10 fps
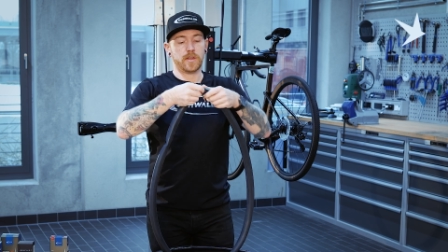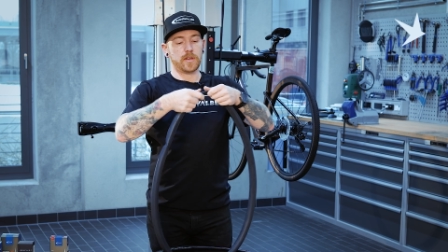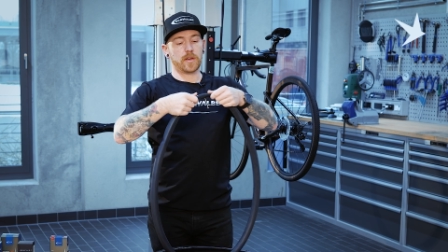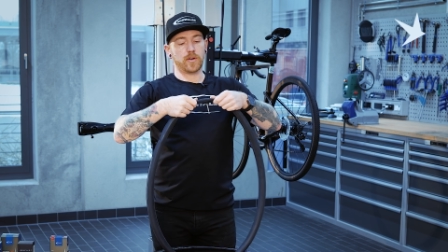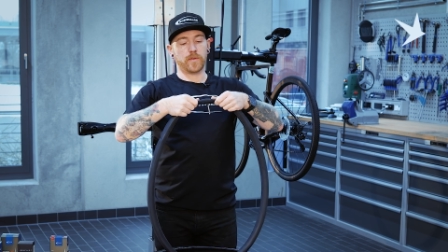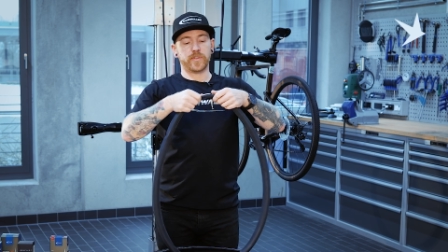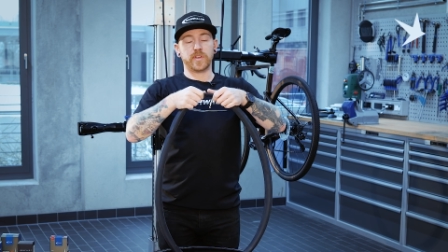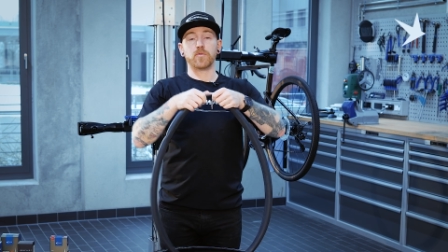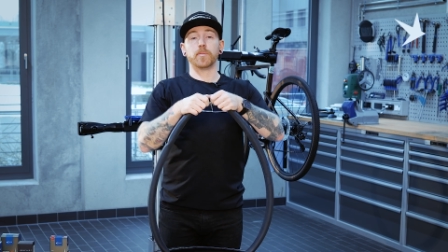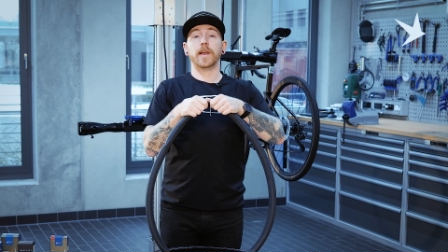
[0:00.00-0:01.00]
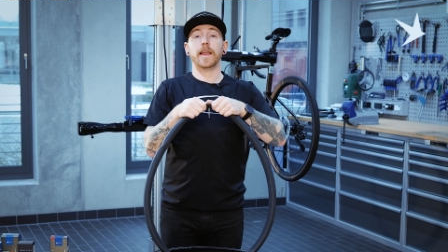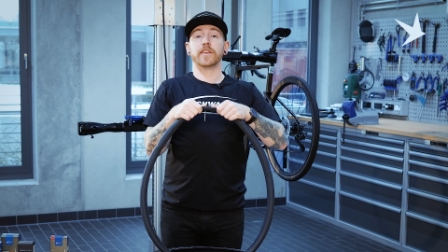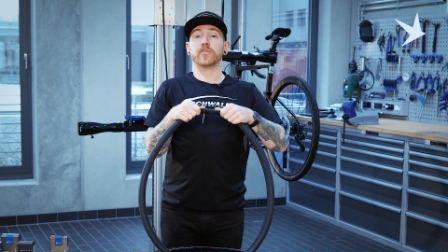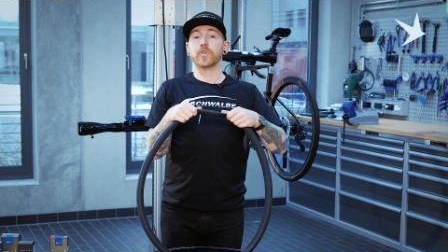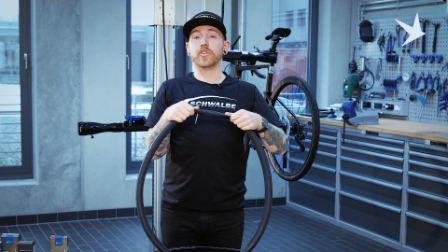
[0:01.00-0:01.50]
you can obviously
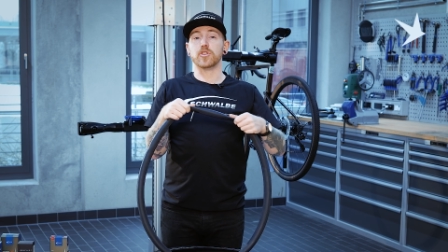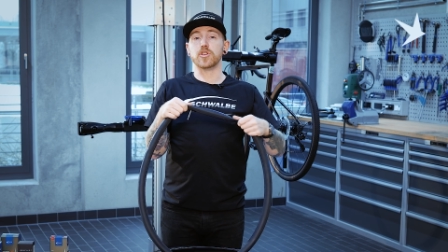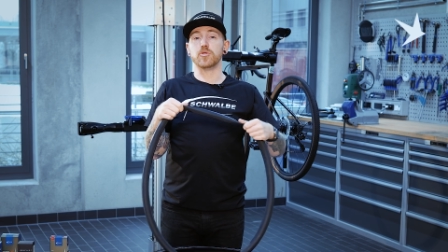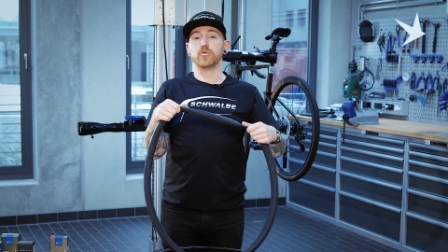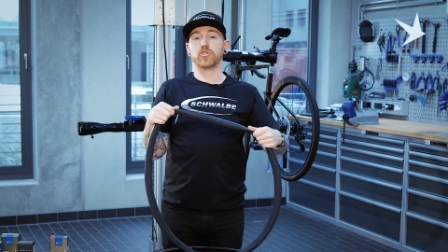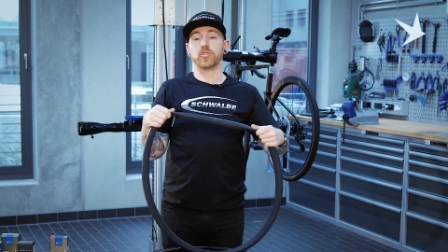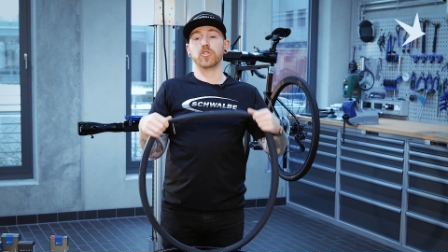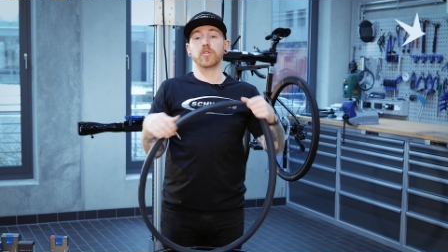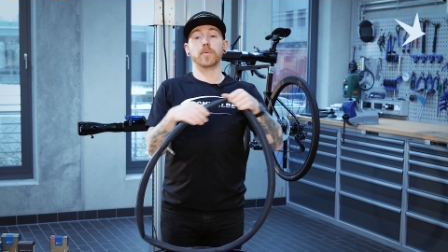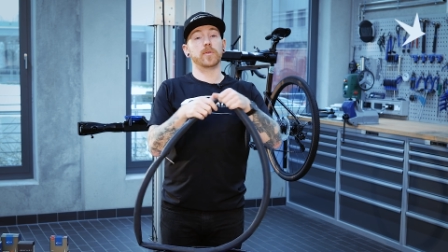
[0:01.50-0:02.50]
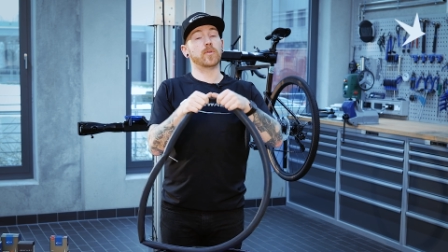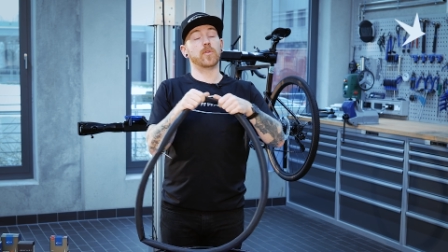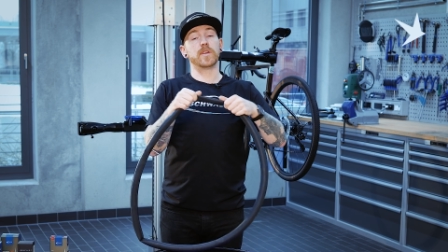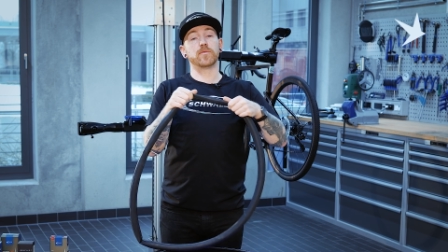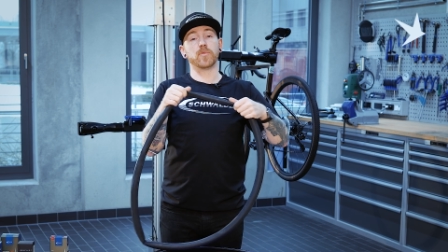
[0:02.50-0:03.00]
replace with a new tube
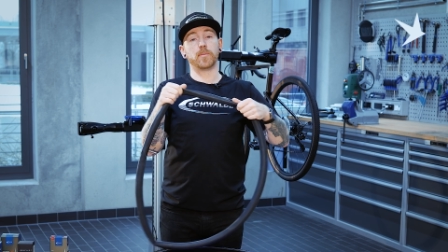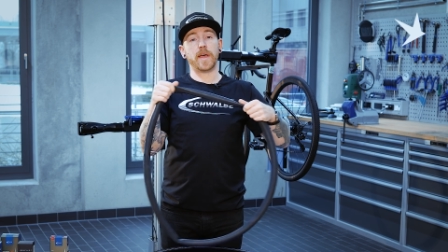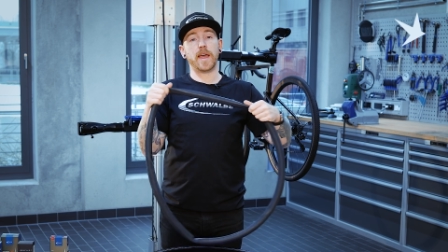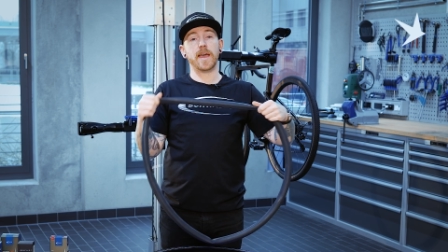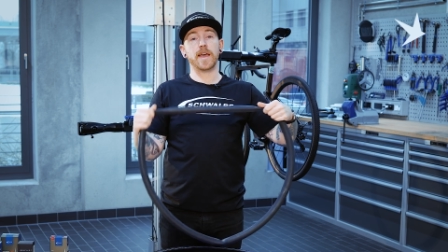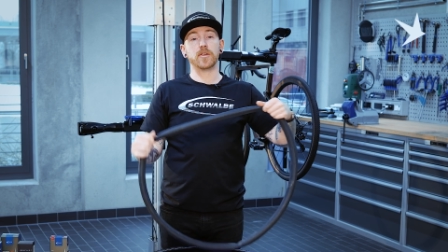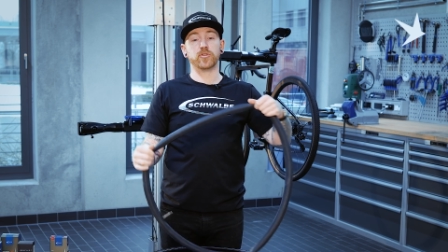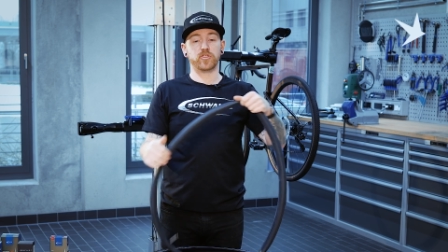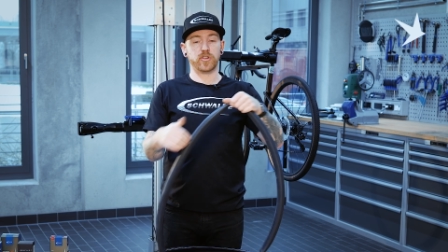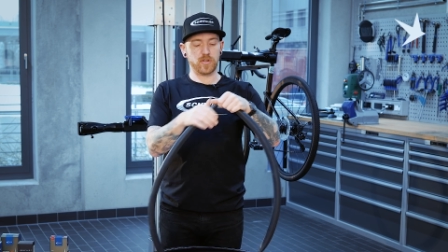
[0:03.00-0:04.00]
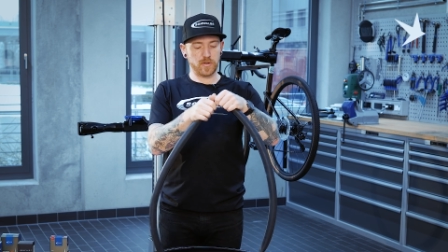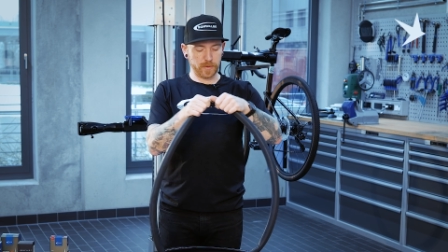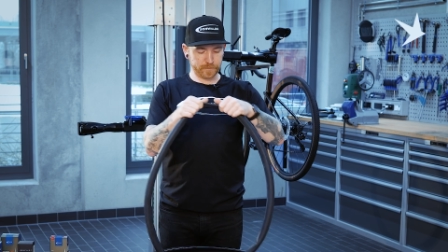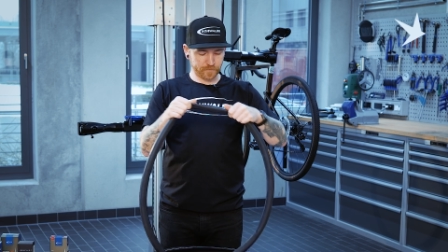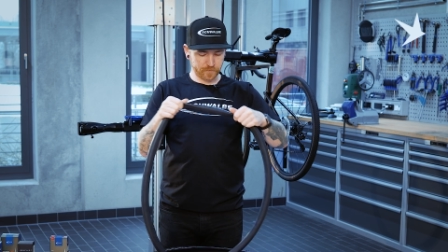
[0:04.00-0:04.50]
or even repair your tube.